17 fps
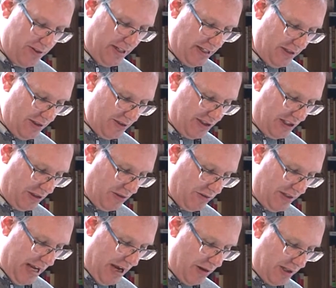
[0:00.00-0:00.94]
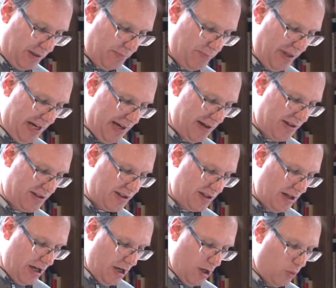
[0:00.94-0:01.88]
years ago now,
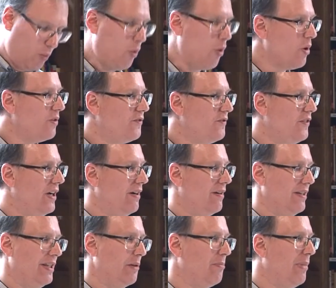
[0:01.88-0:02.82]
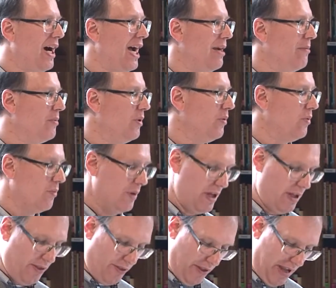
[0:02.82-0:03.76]
compares warfare in the Bible
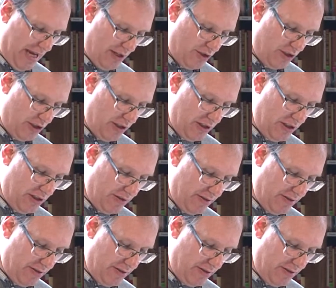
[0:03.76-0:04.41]
with ancient Near